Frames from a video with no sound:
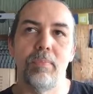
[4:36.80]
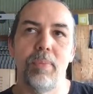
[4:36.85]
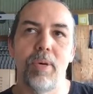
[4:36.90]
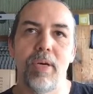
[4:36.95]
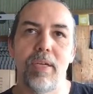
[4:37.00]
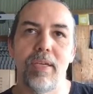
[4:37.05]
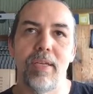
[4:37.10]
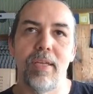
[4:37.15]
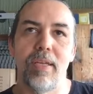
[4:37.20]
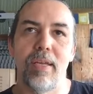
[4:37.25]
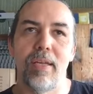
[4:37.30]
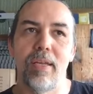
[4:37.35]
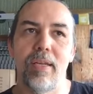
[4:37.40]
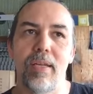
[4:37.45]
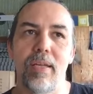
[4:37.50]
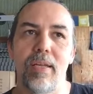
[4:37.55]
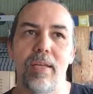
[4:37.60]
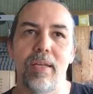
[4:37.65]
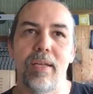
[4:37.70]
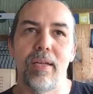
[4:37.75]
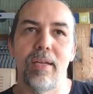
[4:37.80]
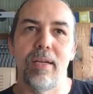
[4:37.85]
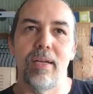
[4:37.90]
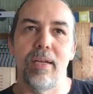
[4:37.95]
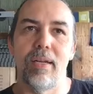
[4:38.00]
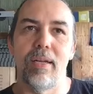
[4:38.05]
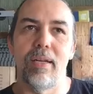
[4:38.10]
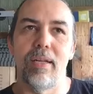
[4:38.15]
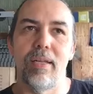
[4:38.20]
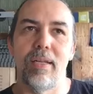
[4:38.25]
but
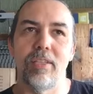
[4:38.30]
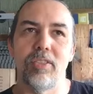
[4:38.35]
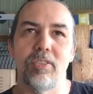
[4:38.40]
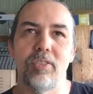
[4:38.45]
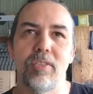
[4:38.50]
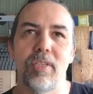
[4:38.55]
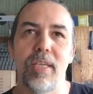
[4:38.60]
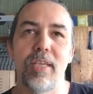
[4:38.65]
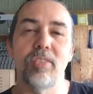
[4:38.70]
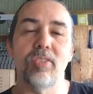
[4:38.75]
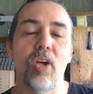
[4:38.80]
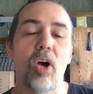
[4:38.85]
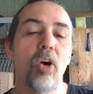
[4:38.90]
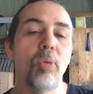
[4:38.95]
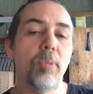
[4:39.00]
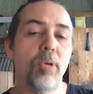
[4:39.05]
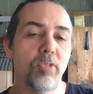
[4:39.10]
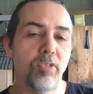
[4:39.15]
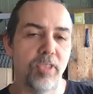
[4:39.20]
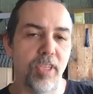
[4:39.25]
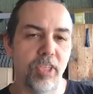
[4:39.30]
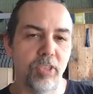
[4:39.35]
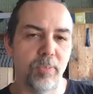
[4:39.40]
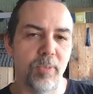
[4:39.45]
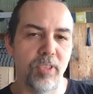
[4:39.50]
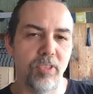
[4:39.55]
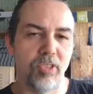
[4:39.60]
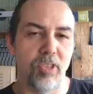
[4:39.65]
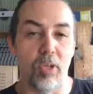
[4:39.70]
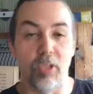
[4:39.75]
it's he's almost six
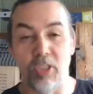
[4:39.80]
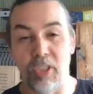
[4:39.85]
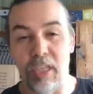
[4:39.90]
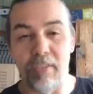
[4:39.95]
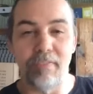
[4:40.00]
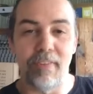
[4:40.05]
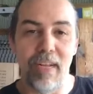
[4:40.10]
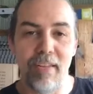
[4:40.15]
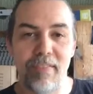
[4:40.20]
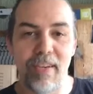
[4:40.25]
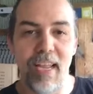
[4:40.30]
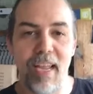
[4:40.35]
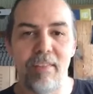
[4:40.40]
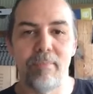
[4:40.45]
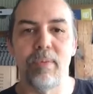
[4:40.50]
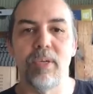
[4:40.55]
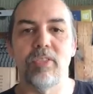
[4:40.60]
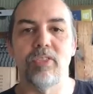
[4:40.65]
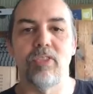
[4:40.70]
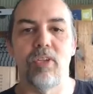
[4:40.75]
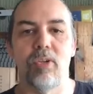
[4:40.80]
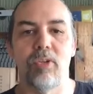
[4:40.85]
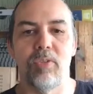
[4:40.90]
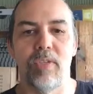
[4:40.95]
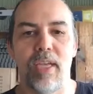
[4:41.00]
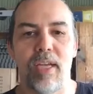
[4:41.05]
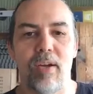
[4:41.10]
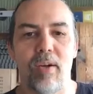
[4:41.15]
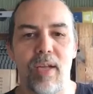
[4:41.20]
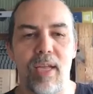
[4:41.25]
months old. He's like five and a half months
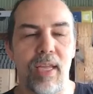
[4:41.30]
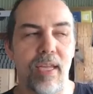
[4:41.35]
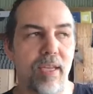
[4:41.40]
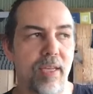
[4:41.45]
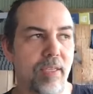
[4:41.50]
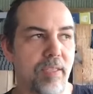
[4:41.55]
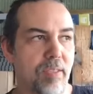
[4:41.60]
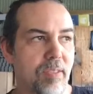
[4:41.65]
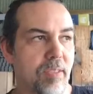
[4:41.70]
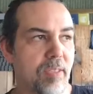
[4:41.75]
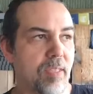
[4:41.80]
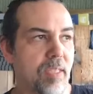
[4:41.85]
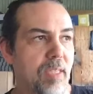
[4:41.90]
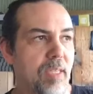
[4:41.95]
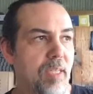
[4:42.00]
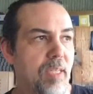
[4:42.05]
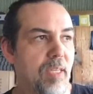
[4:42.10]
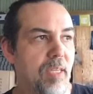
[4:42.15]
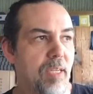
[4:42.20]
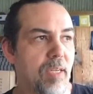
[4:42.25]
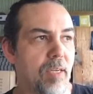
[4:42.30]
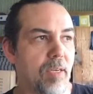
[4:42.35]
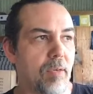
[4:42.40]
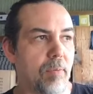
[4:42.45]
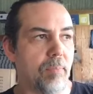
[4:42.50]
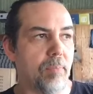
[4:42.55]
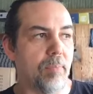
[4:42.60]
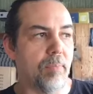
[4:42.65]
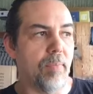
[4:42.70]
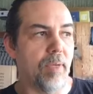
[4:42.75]
old now, and
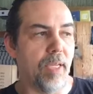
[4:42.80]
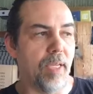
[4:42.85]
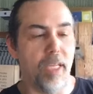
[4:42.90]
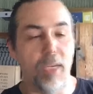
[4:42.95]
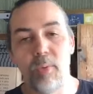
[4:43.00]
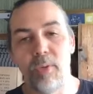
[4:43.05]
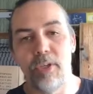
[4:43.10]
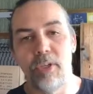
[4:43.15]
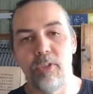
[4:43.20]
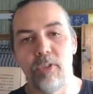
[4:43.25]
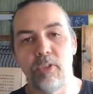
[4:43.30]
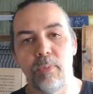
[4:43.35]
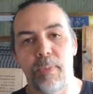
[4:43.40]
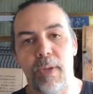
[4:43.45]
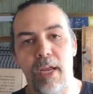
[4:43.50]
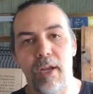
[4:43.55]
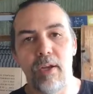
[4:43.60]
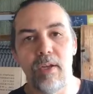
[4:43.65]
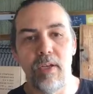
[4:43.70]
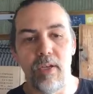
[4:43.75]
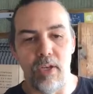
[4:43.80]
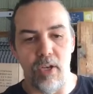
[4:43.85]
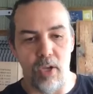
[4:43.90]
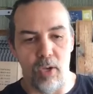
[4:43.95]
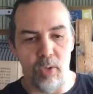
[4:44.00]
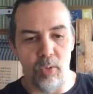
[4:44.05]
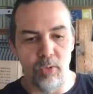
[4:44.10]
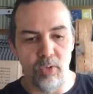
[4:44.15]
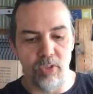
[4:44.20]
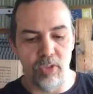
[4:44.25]
um, anyone who's a parent
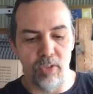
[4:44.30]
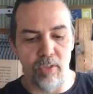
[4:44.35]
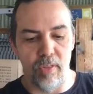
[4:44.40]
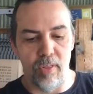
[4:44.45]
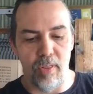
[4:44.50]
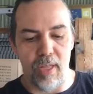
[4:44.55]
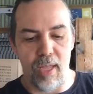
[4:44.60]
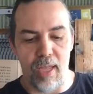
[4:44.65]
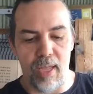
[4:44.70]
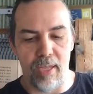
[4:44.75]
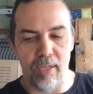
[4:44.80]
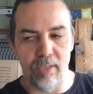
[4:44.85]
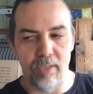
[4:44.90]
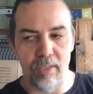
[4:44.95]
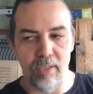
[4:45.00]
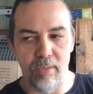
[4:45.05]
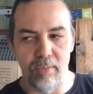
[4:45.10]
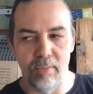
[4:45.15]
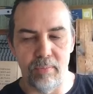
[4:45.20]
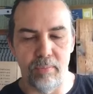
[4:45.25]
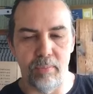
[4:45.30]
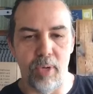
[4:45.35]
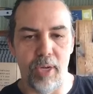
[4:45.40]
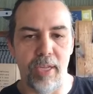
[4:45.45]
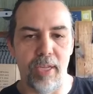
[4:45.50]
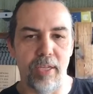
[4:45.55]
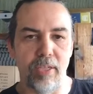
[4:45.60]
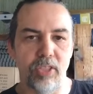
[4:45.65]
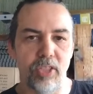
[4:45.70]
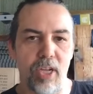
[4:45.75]
knows that
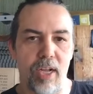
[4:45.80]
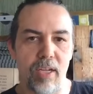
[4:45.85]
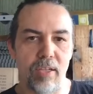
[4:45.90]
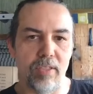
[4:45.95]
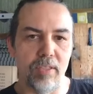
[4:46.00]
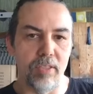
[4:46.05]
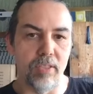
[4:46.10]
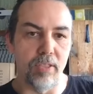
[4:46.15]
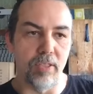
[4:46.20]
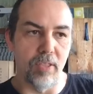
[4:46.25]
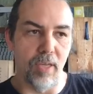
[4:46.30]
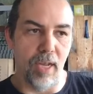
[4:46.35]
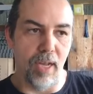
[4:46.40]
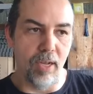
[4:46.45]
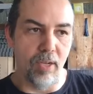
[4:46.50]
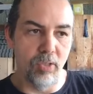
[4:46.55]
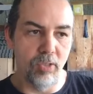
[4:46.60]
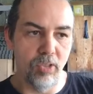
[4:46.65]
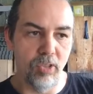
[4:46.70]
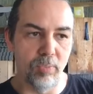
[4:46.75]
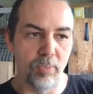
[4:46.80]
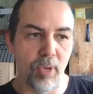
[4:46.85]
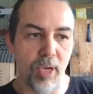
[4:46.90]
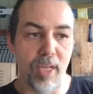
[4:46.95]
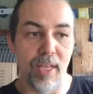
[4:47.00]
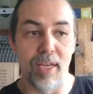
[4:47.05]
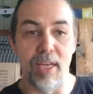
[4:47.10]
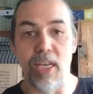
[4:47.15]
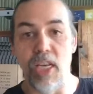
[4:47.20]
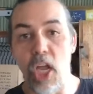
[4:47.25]
bringing a child into your house,
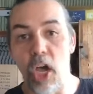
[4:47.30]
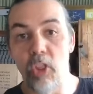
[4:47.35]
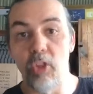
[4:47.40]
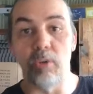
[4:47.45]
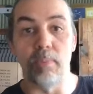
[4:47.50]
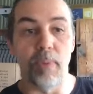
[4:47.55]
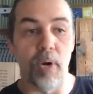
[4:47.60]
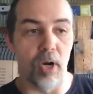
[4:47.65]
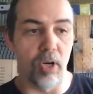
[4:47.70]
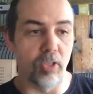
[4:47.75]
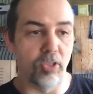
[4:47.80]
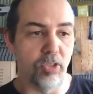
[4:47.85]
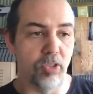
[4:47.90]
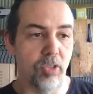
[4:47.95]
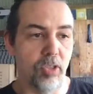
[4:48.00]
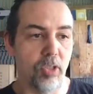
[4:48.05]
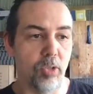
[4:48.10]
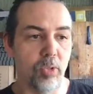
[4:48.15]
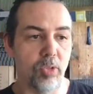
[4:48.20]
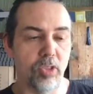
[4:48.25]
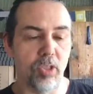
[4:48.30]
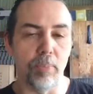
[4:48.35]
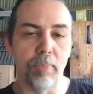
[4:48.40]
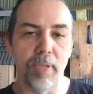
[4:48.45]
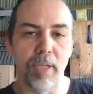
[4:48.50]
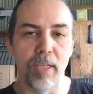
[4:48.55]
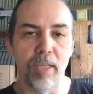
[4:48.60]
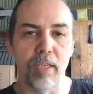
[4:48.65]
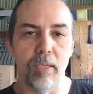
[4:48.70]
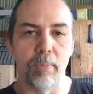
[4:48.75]
bringing another person who is
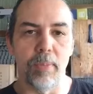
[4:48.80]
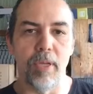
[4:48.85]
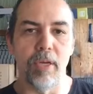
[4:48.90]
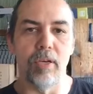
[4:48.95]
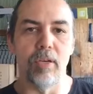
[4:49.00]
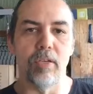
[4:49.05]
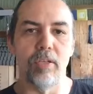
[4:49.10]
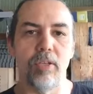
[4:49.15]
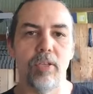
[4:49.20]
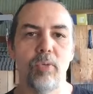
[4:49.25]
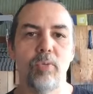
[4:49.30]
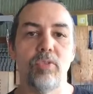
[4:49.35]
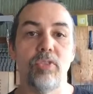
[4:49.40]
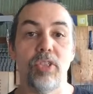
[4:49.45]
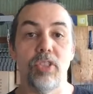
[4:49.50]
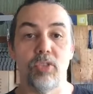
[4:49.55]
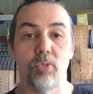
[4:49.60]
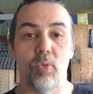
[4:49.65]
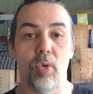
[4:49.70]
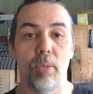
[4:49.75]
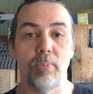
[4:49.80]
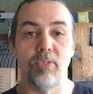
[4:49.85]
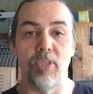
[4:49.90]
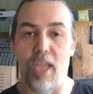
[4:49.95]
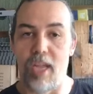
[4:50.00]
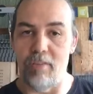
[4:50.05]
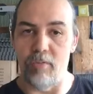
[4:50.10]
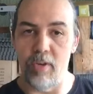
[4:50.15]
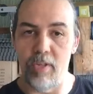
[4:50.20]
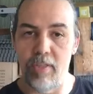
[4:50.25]
completely dependent on you, disrupts
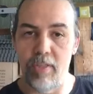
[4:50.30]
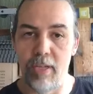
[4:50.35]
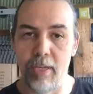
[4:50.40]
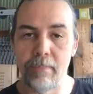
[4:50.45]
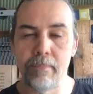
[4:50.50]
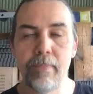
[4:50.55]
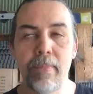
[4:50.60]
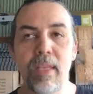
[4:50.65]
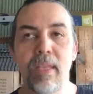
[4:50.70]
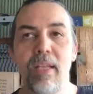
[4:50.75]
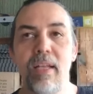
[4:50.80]
everything